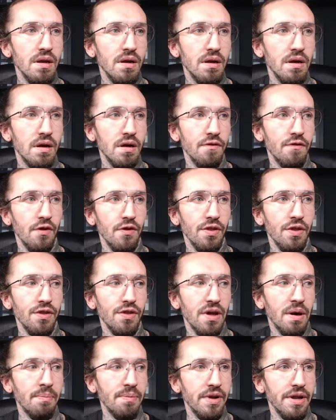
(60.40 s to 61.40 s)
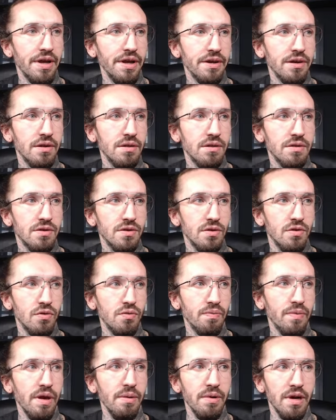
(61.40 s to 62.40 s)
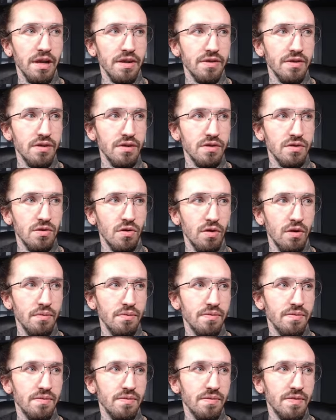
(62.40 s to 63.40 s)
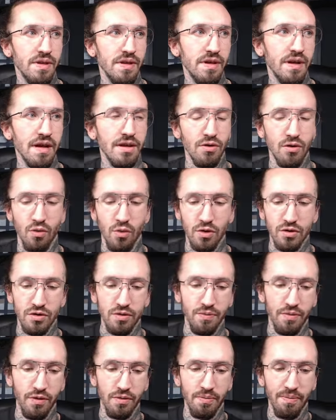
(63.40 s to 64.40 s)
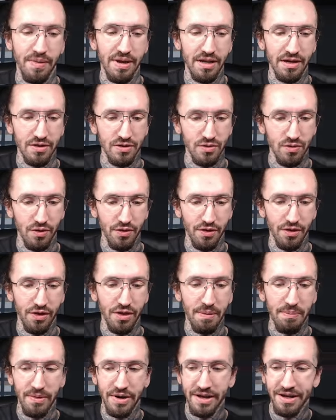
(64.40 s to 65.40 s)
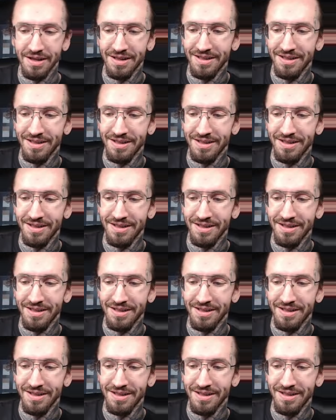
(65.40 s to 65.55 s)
the thumbnail. So maybe like this, or I don't want to put Metazoo on the thumbnail.